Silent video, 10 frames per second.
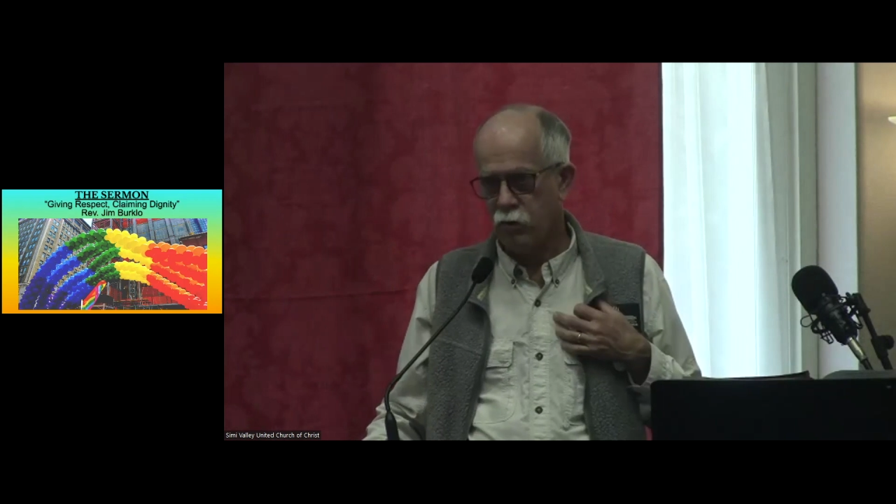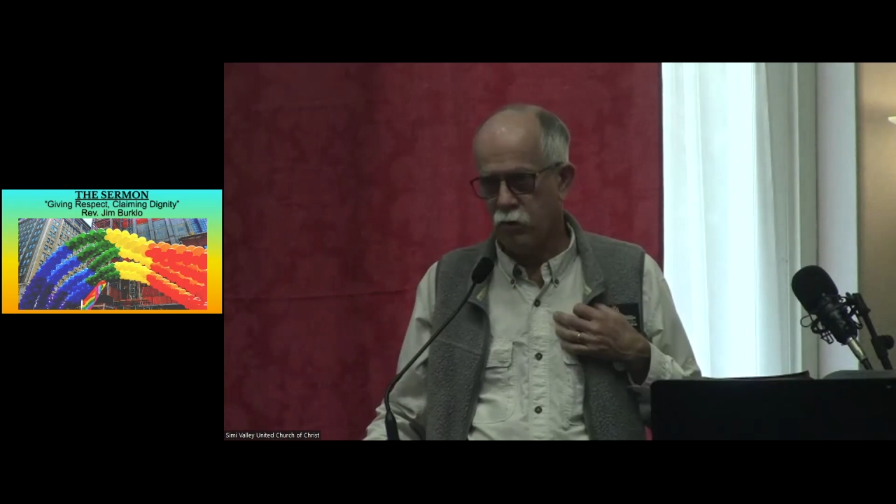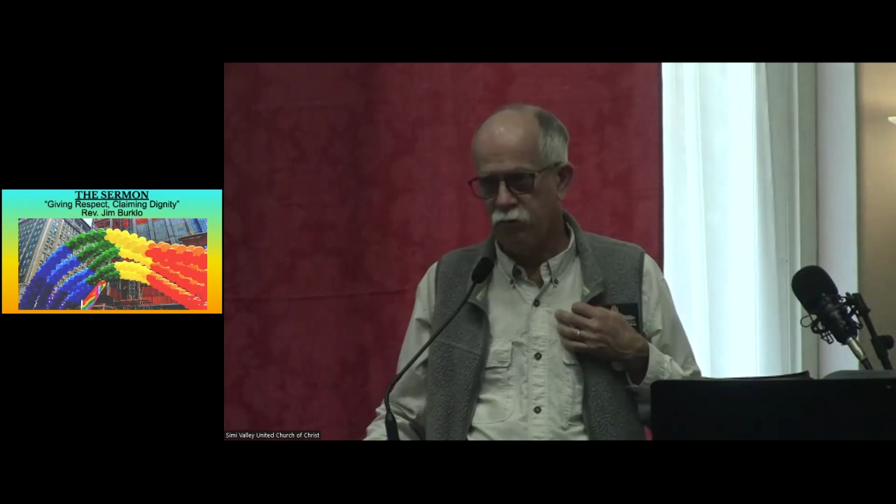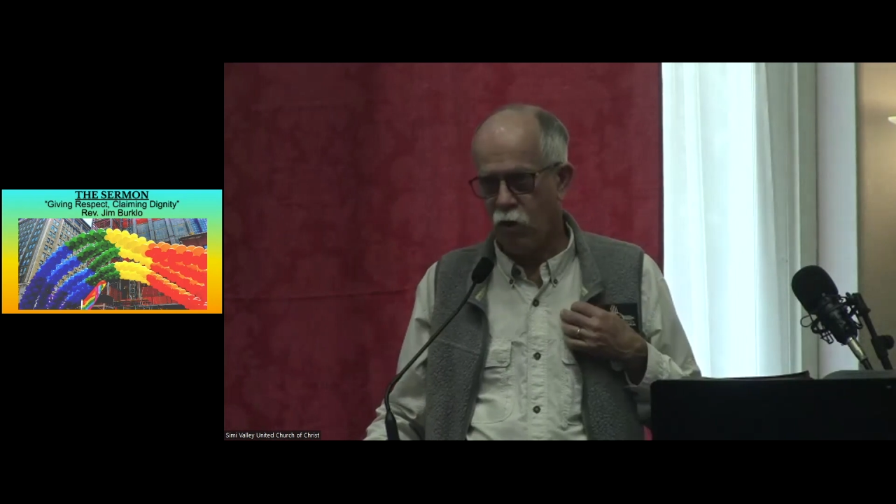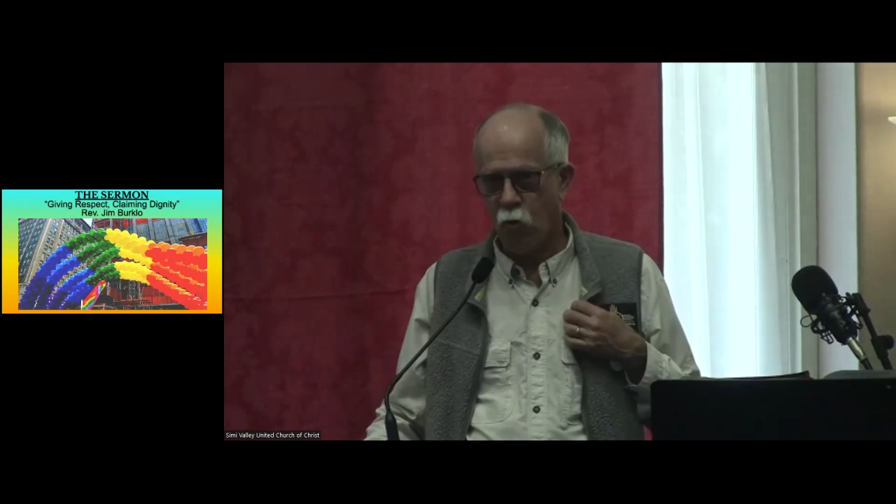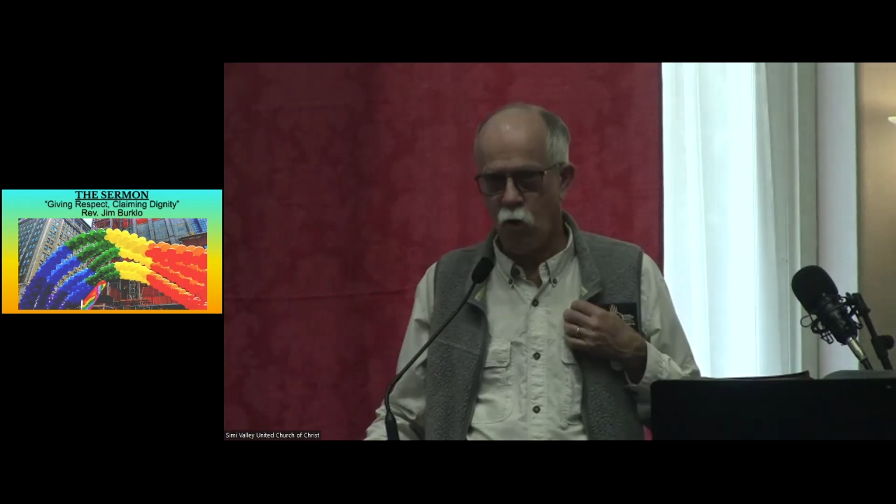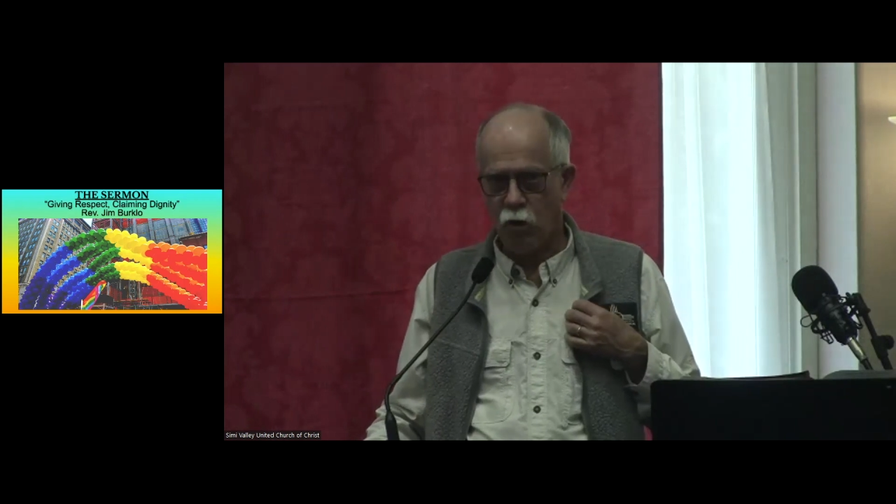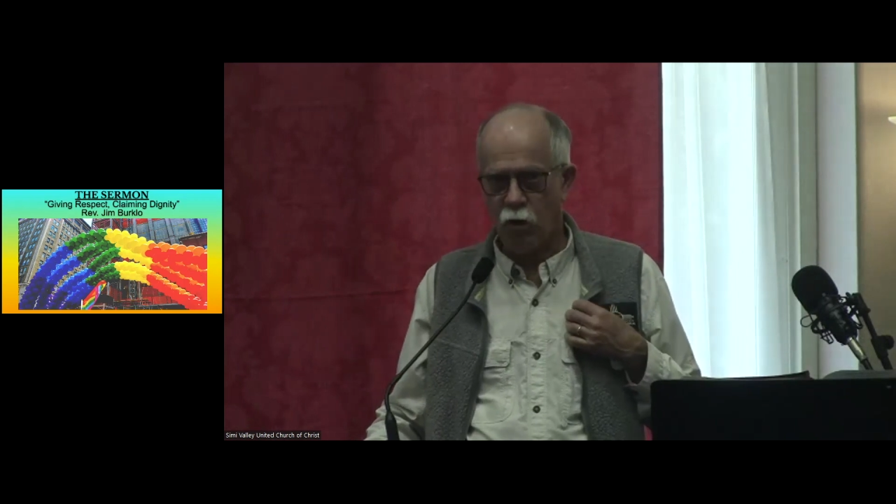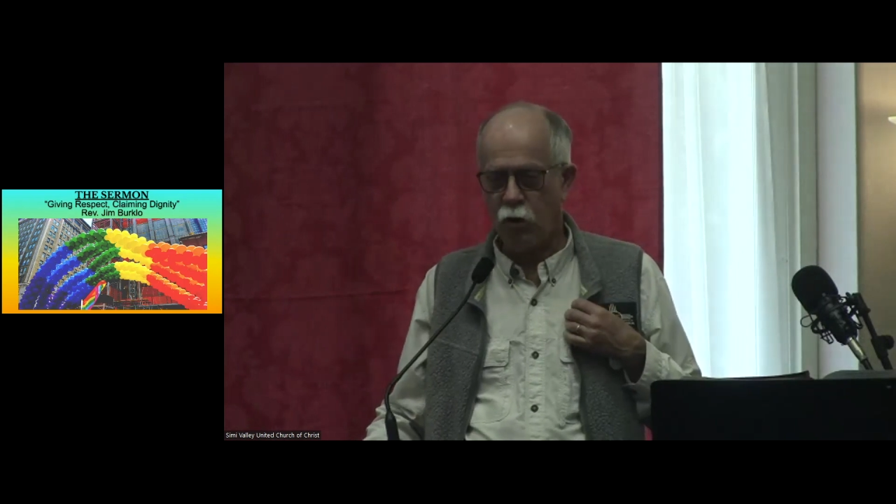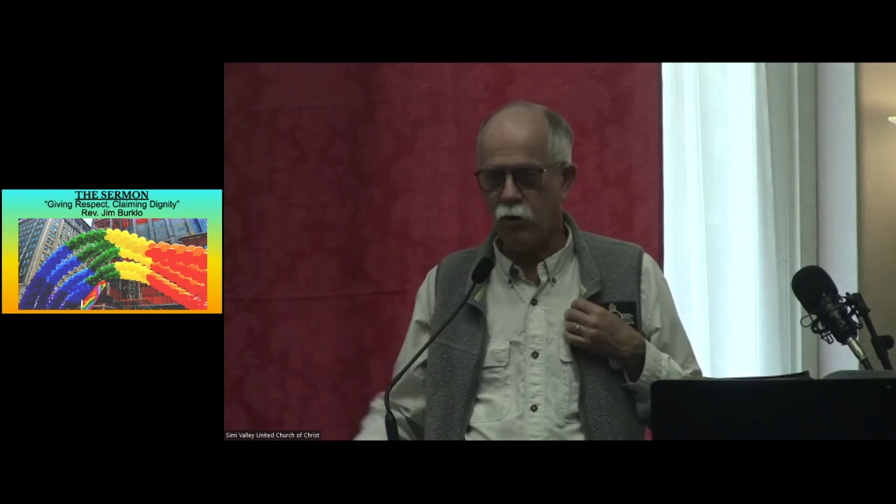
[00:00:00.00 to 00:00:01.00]
farm
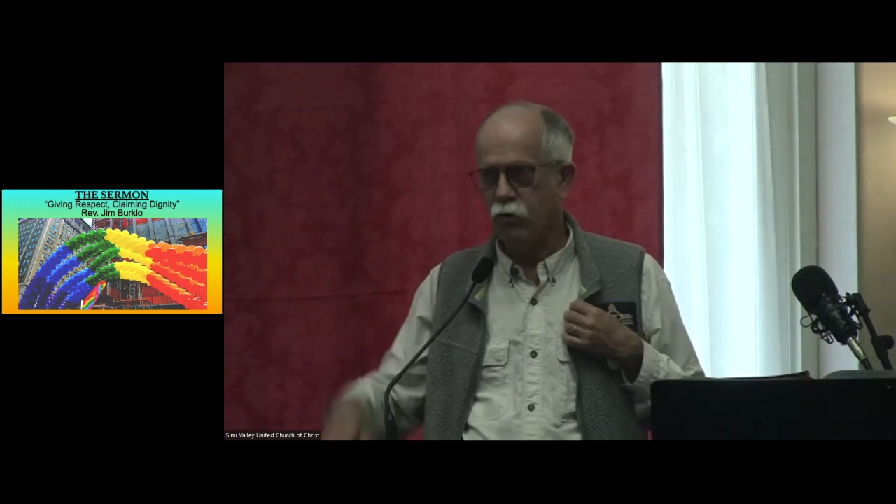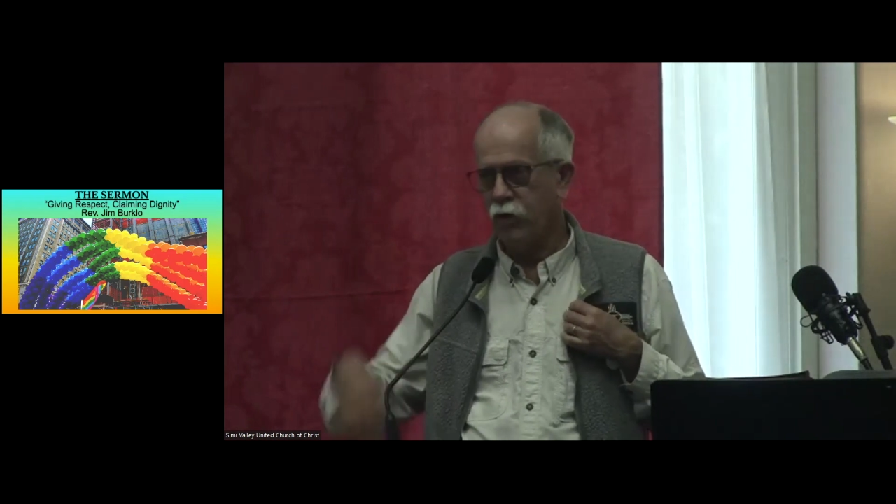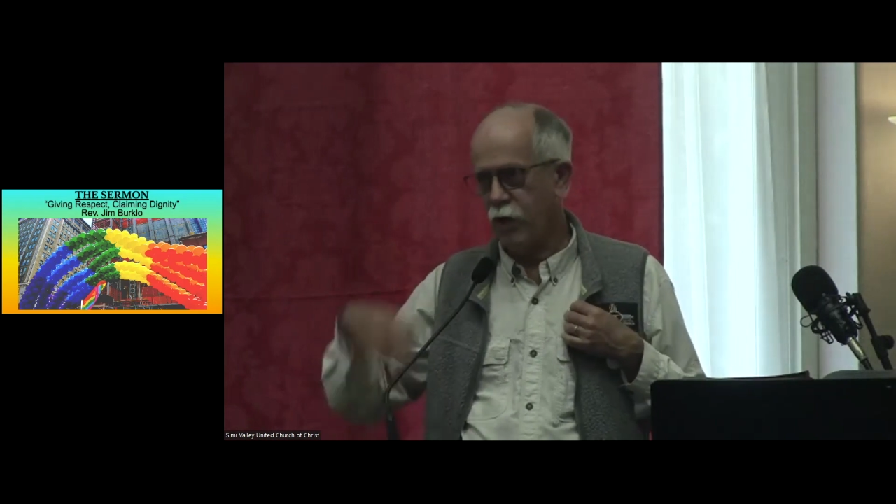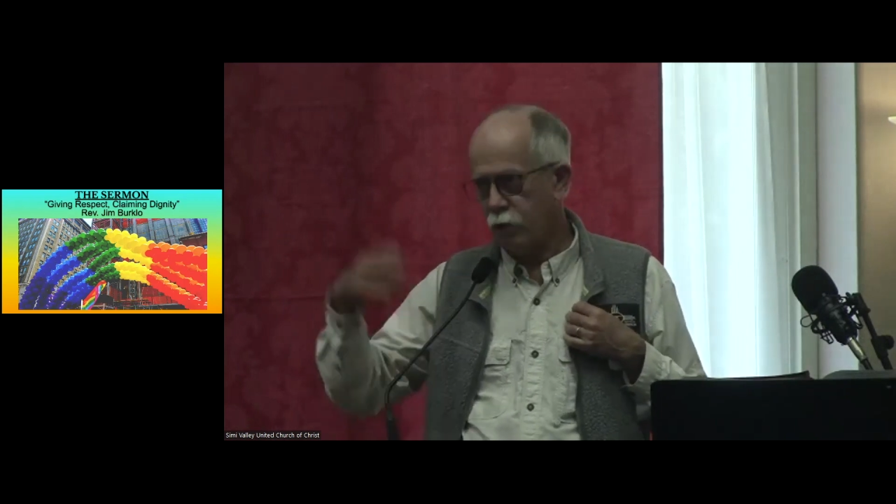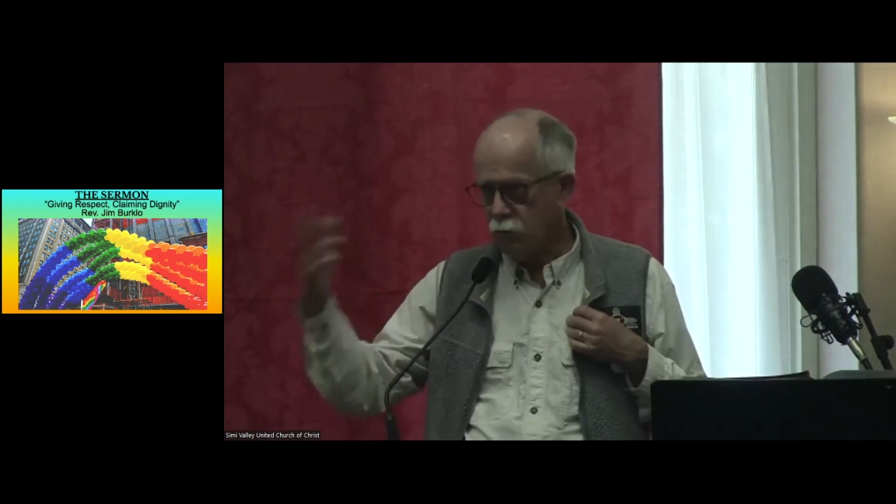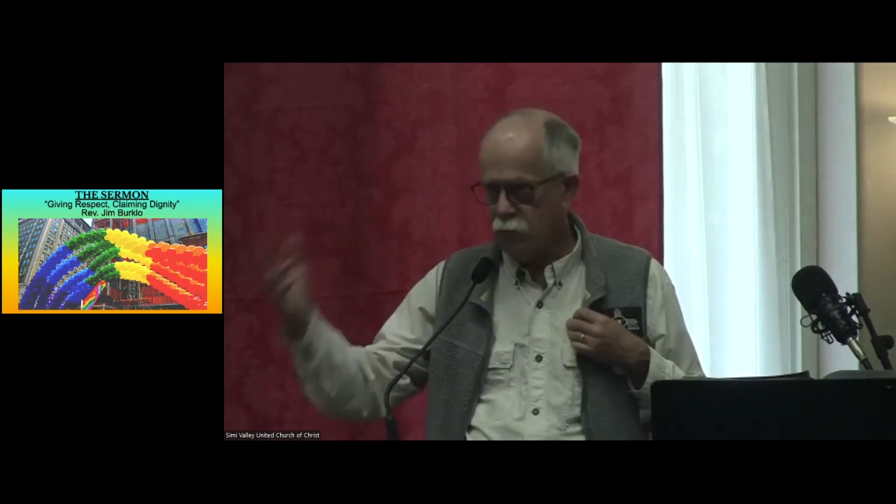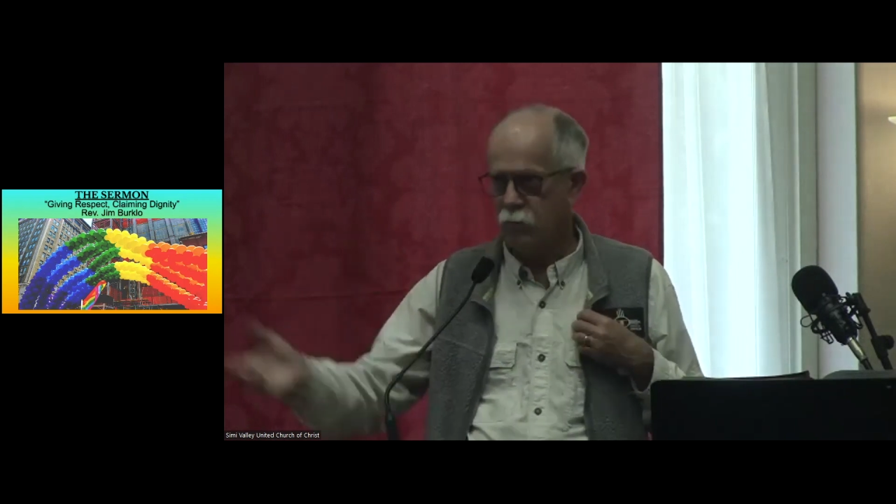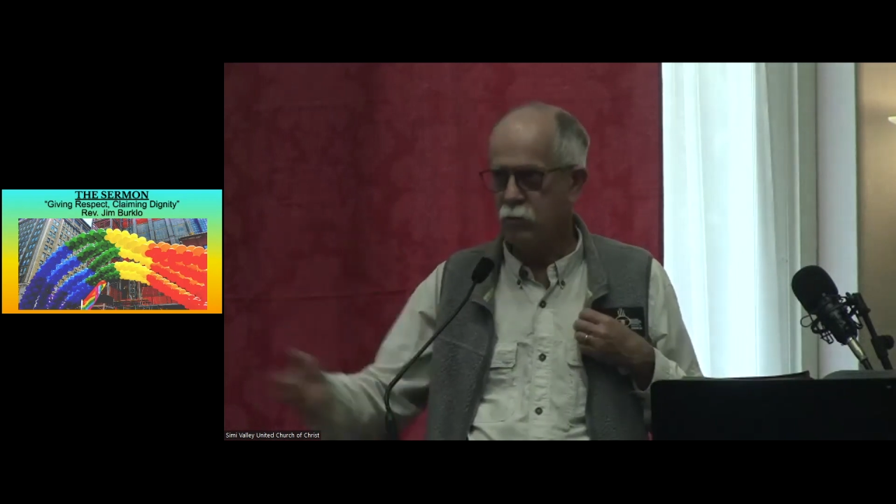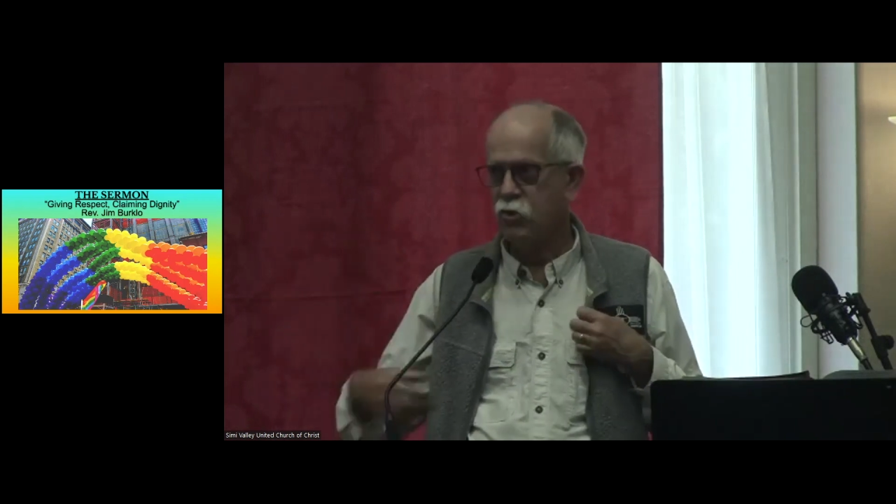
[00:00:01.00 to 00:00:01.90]
worker, who then